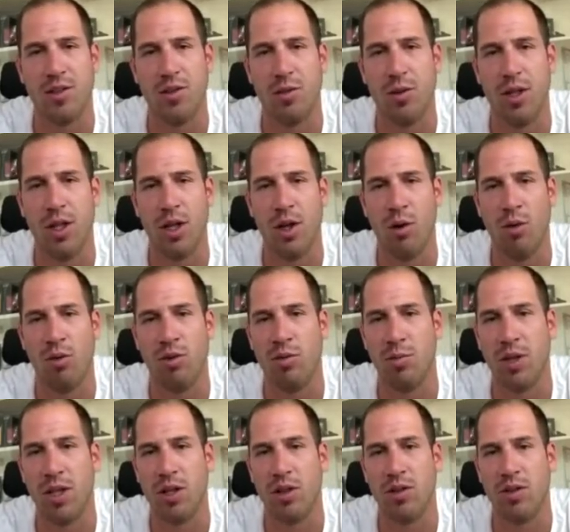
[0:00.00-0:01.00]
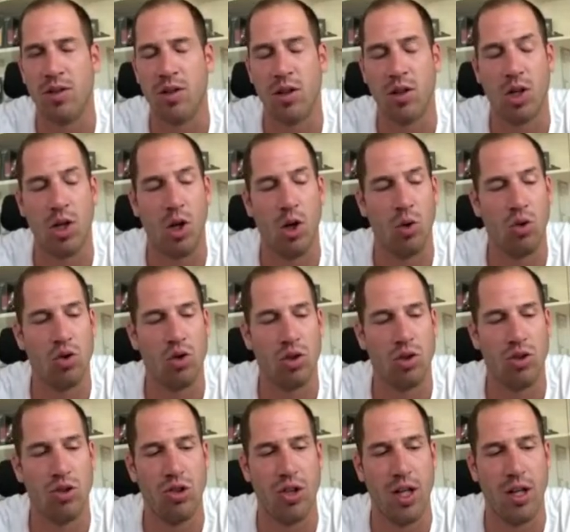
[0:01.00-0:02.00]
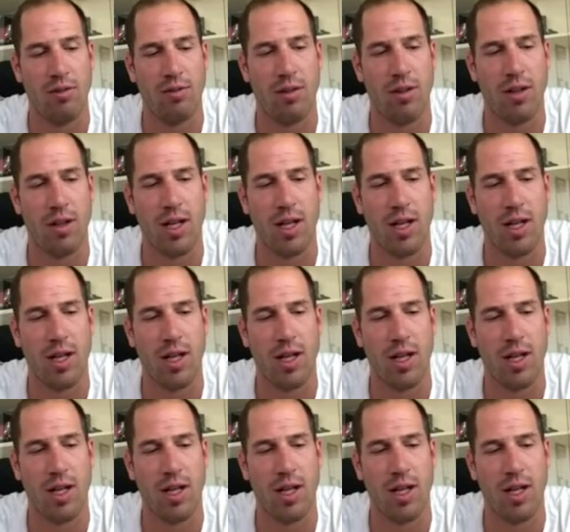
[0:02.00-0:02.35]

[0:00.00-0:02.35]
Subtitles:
video is because your coach, Jeff,